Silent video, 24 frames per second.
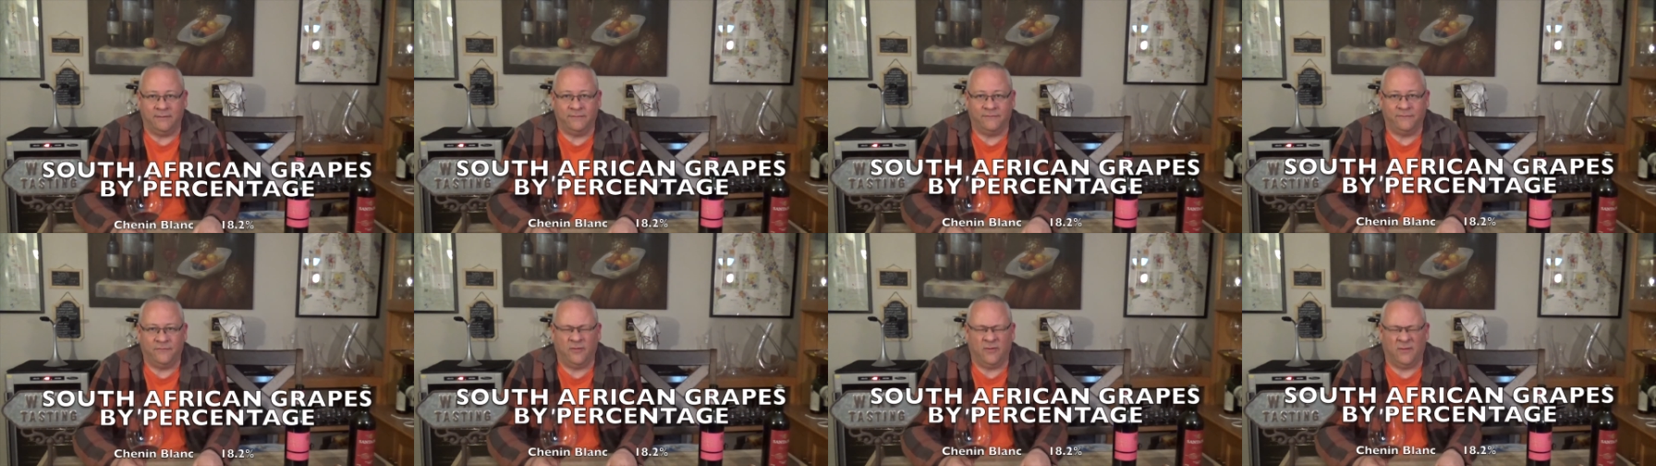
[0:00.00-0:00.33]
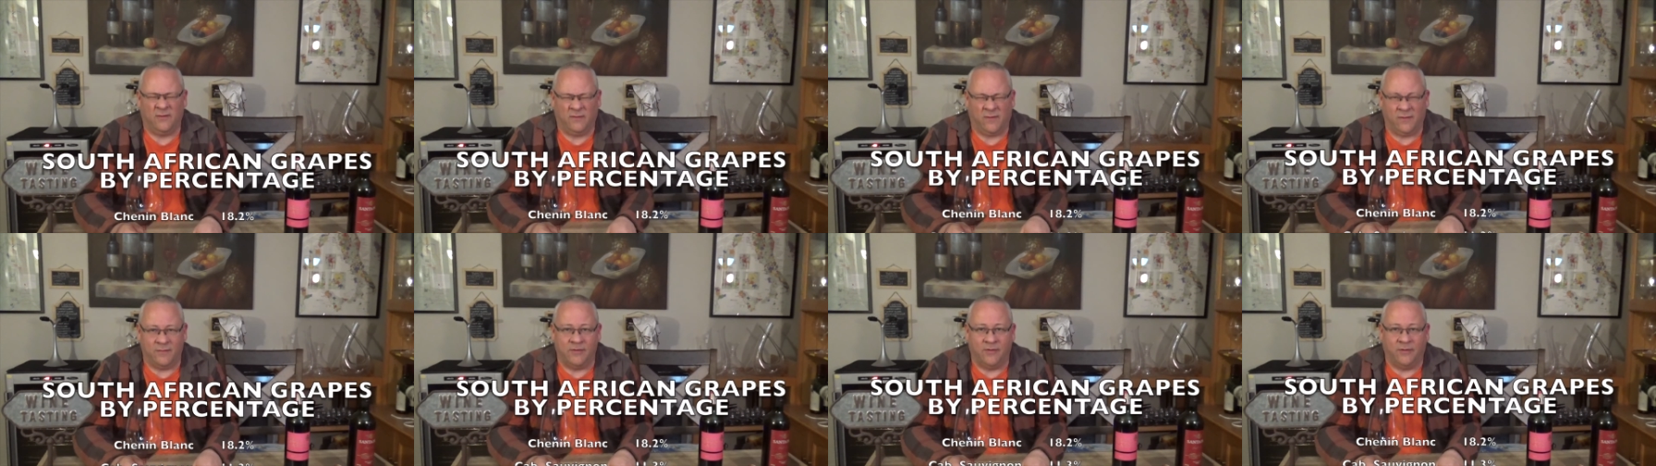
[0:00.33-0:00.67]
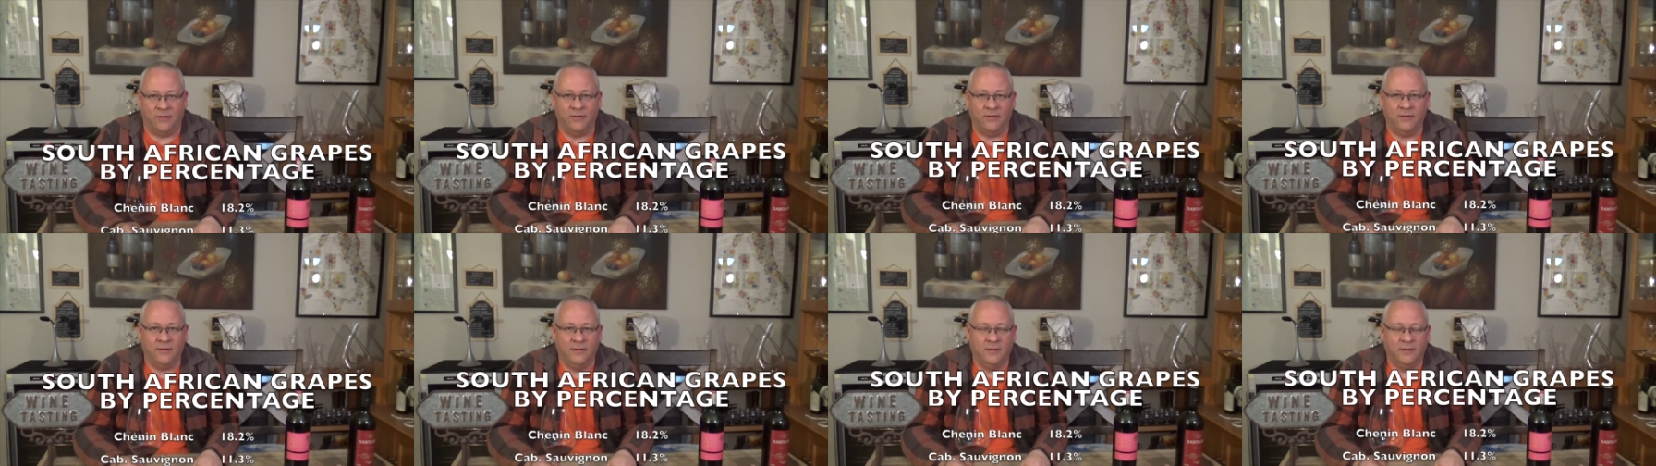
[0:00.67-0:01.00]
for
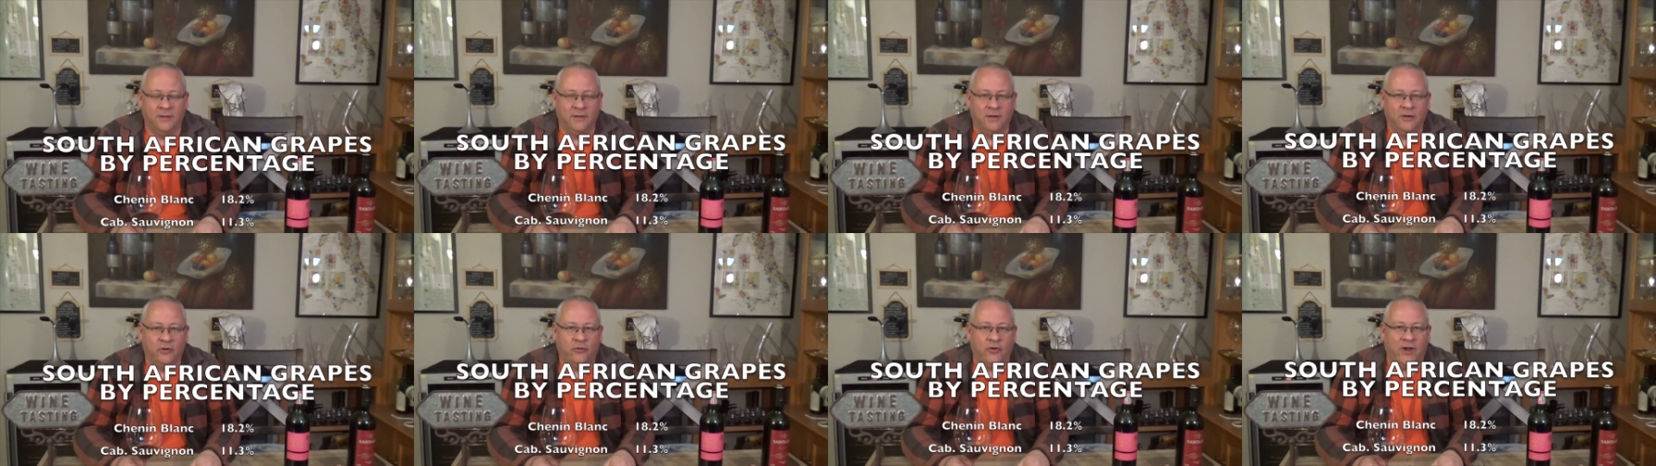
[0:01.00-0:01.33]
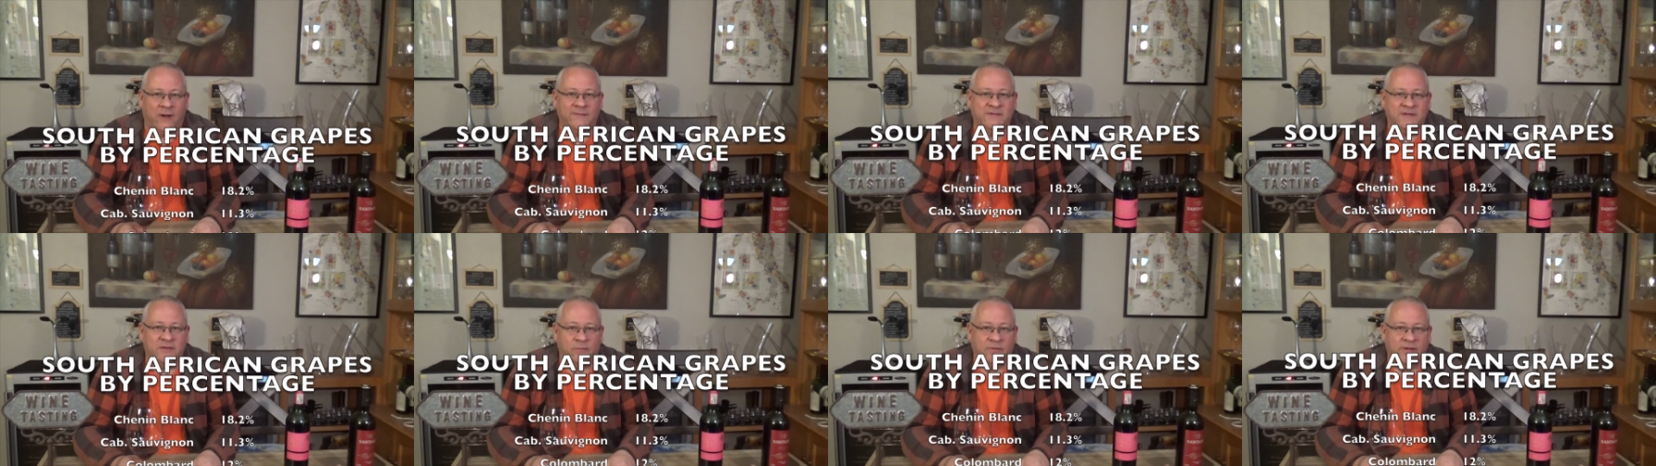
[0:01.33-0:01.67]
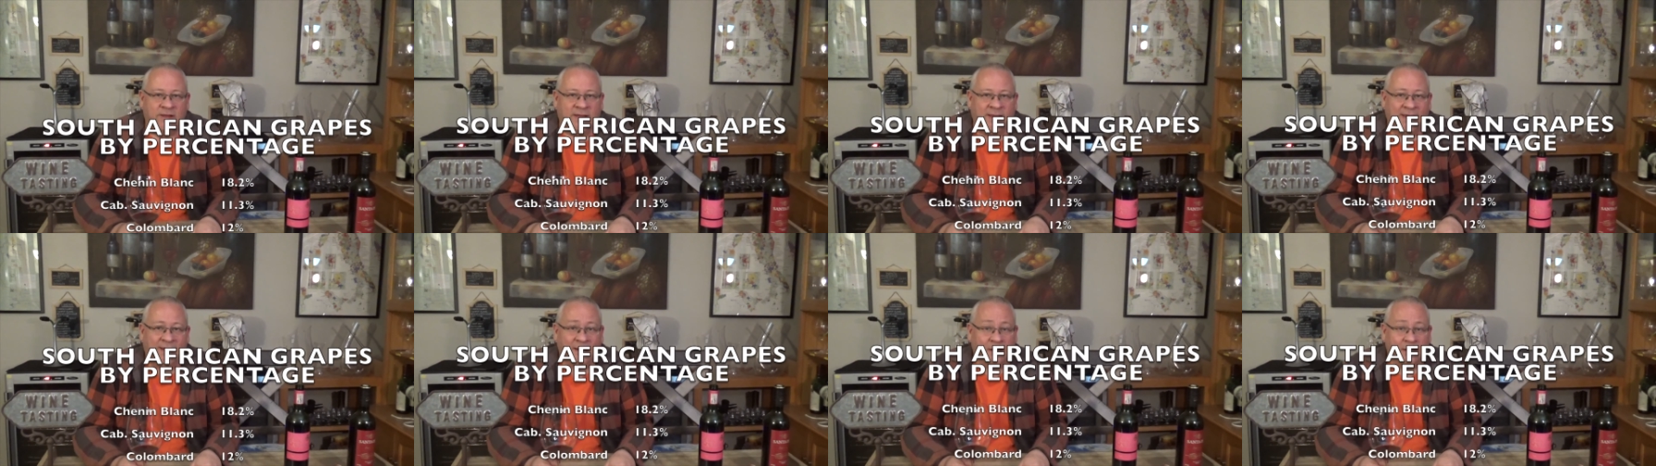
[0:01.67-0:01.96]
the grapes that we get a